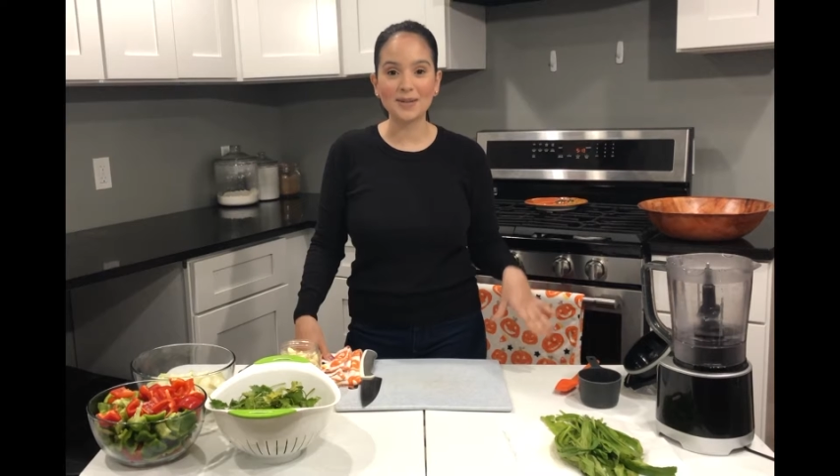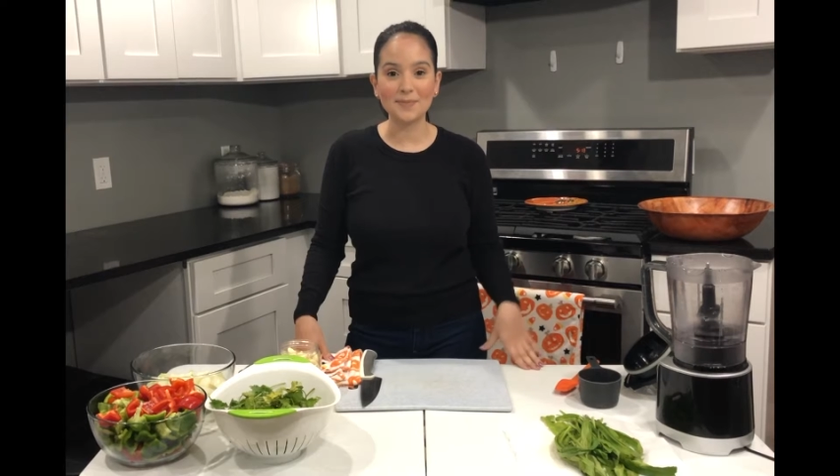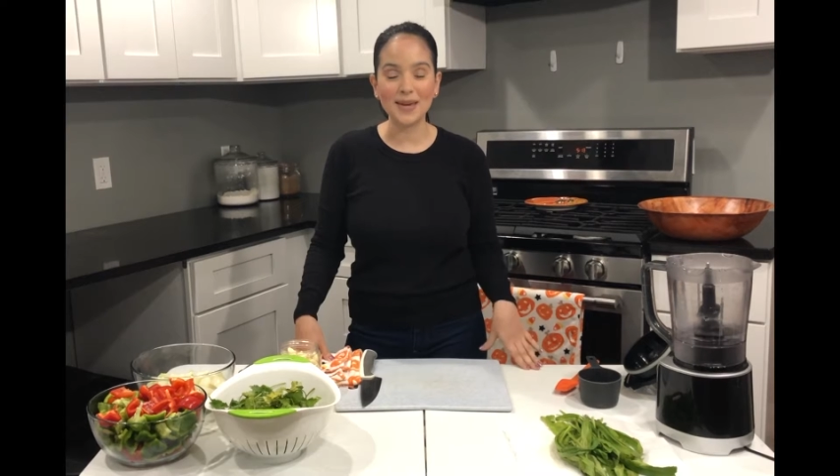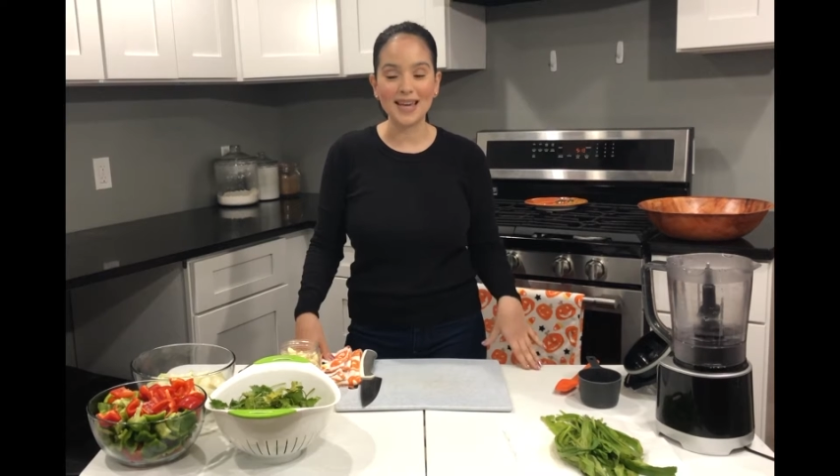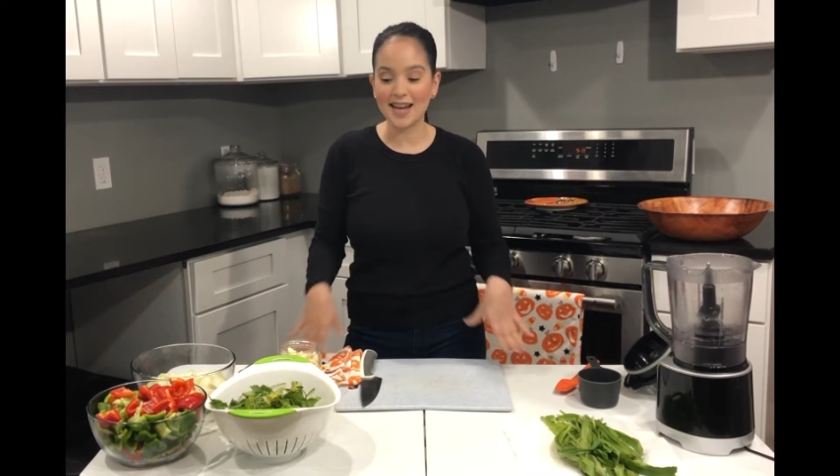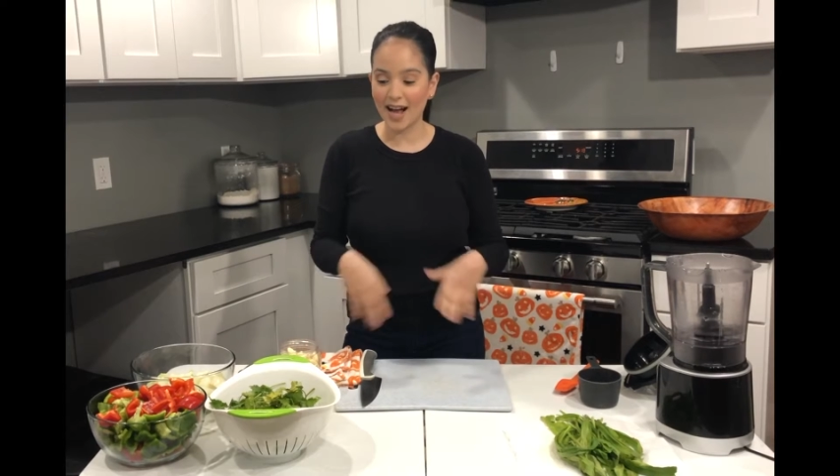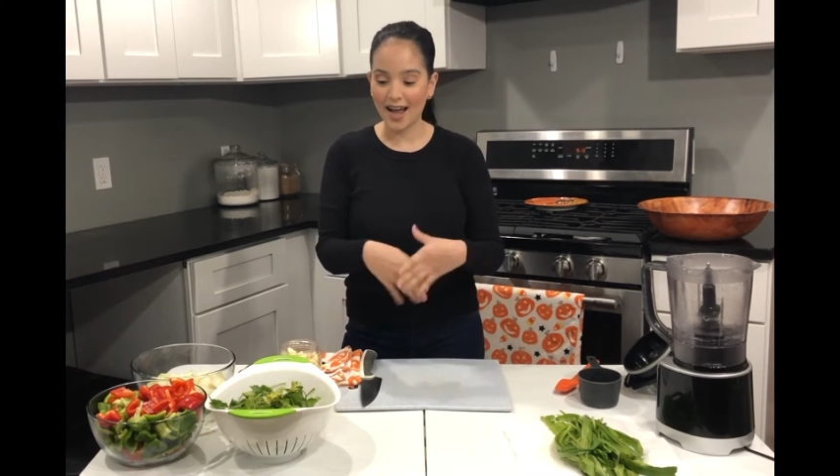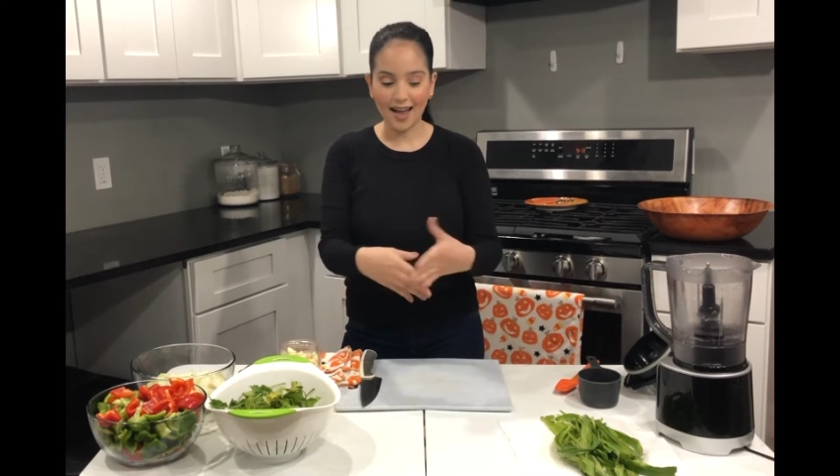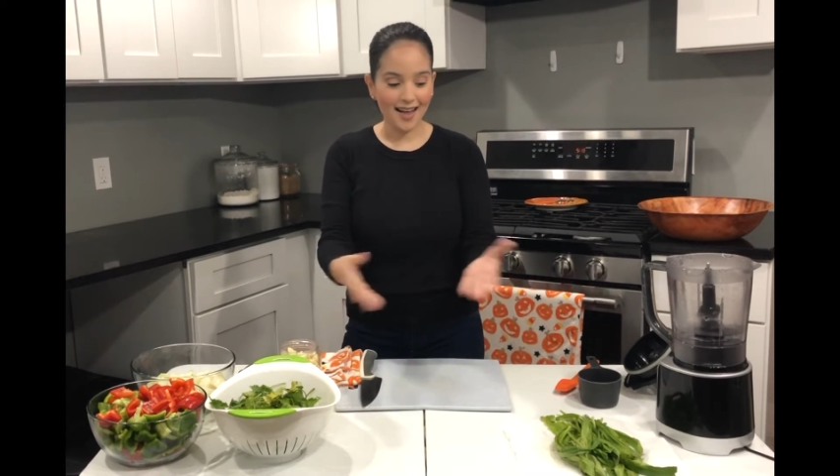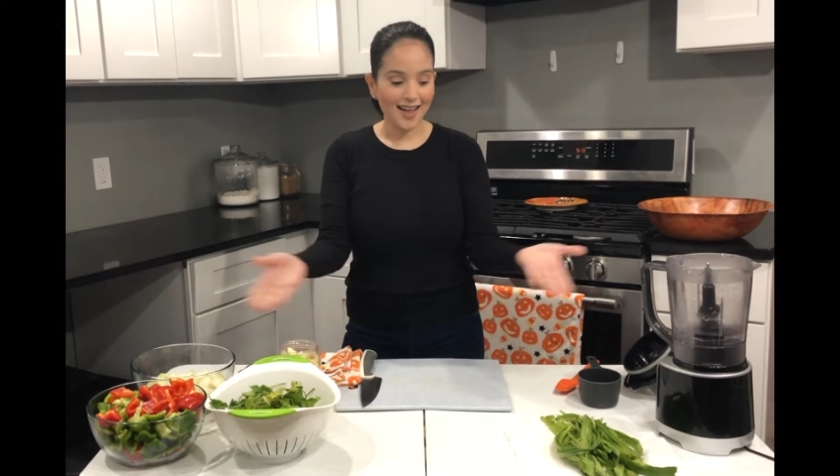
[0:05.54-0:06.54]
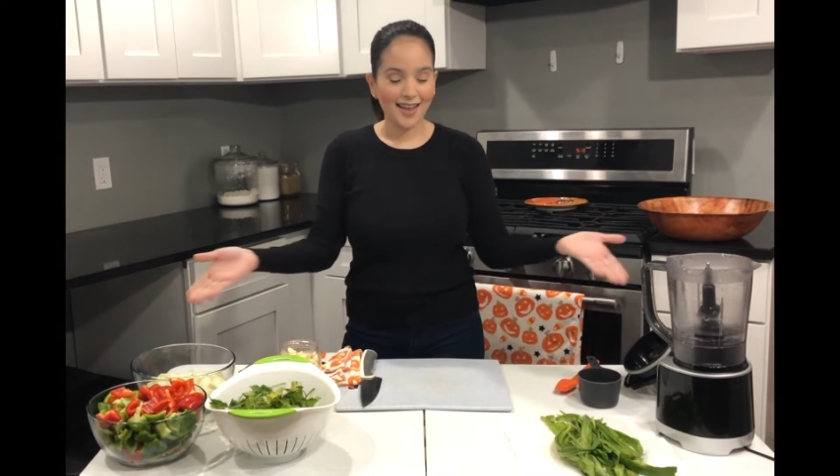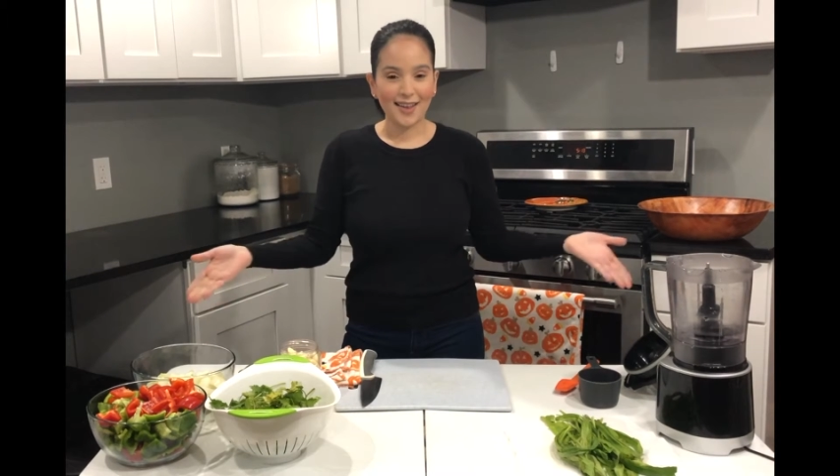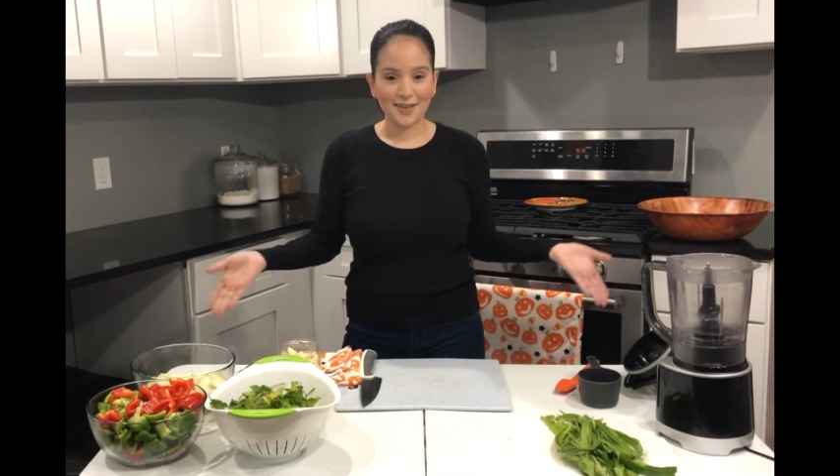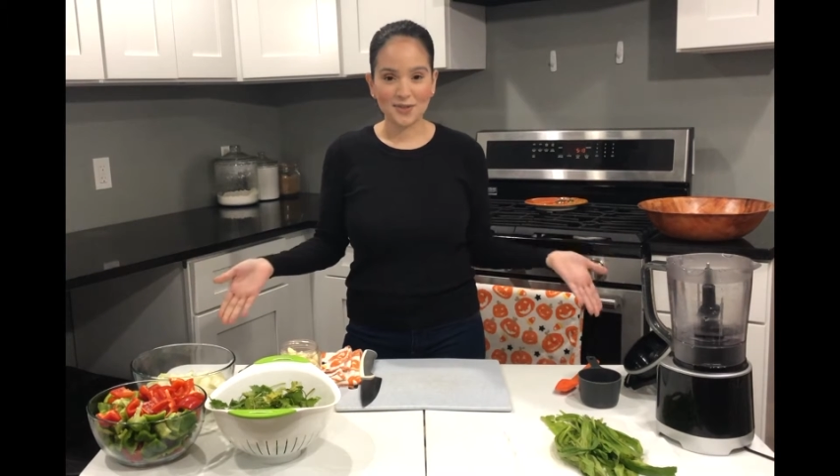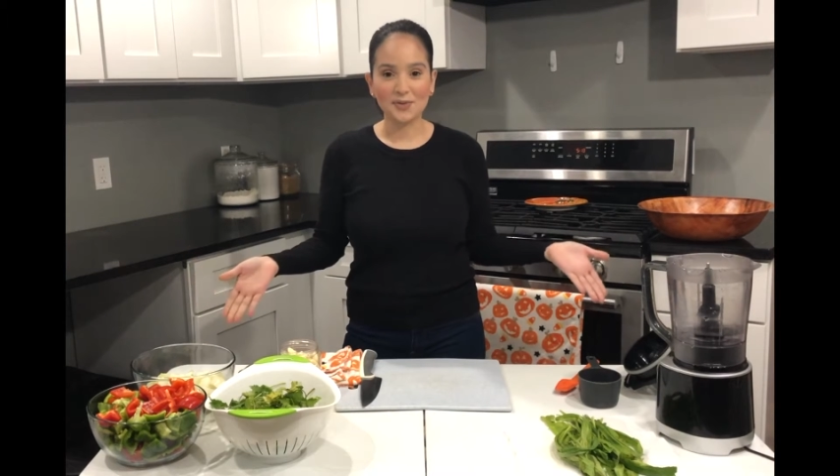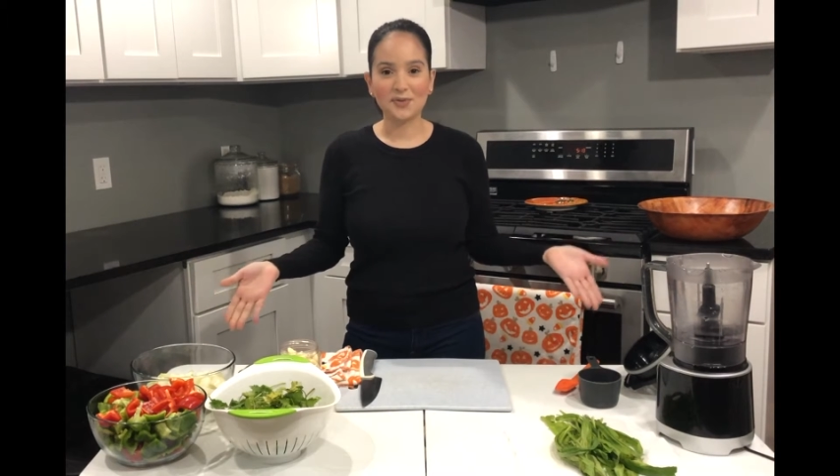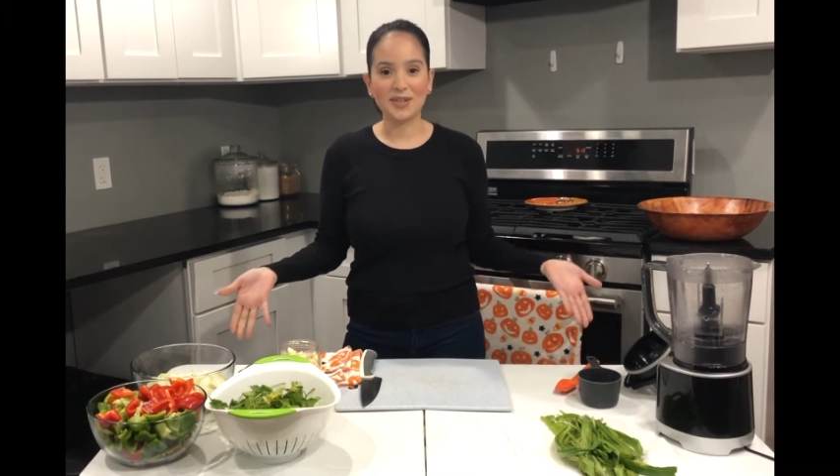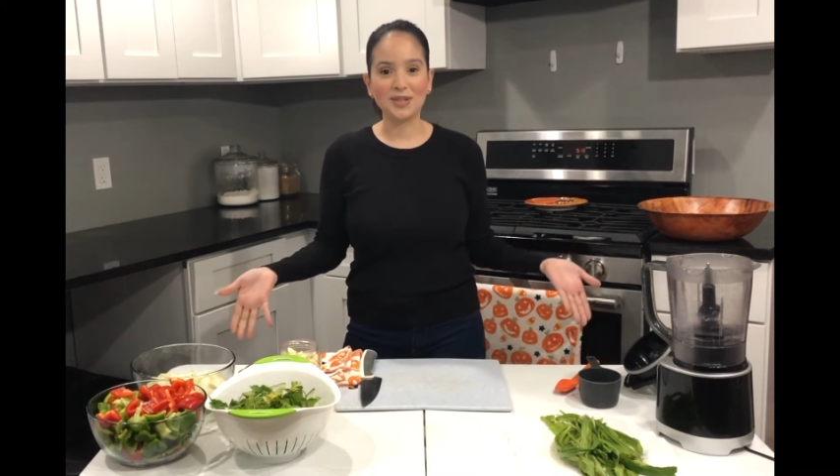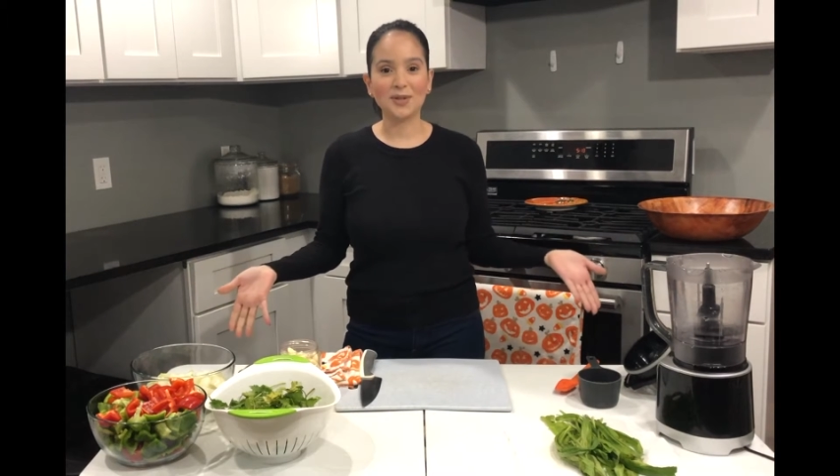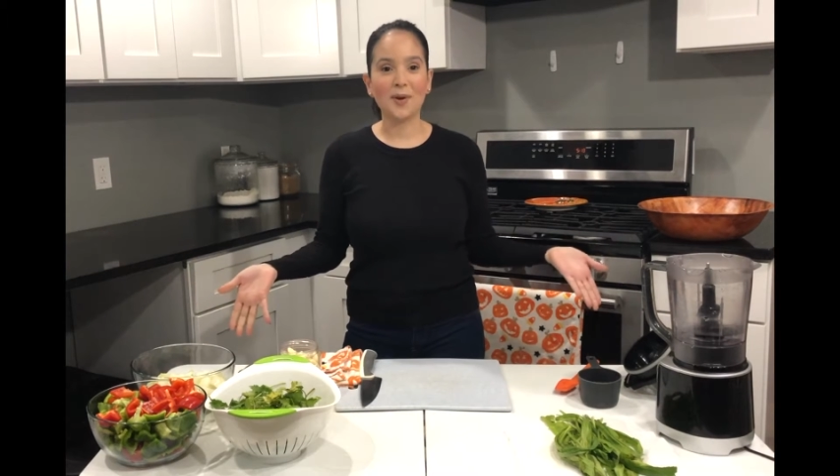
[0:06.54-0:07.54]
to make
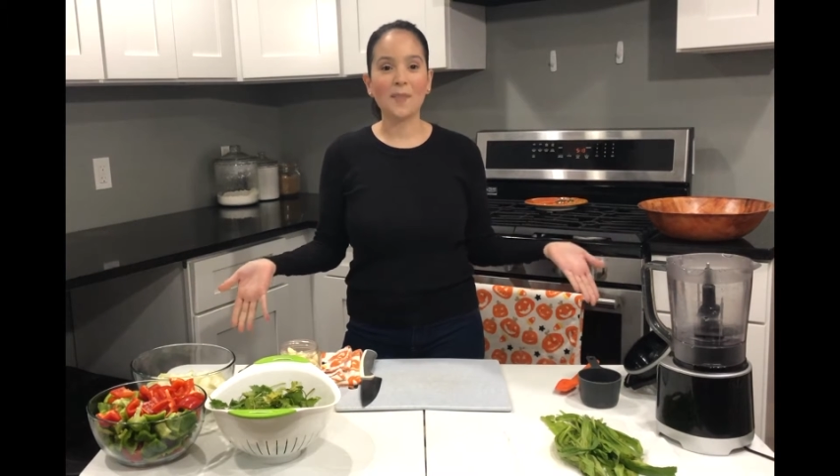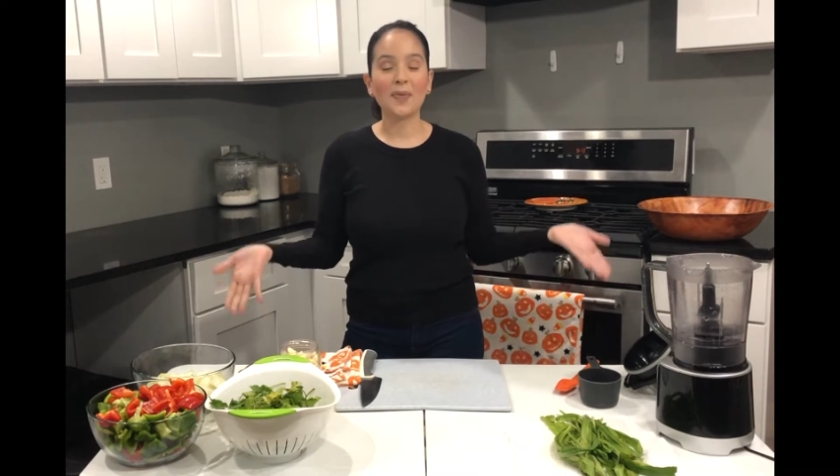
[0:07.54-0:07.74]
sofrito.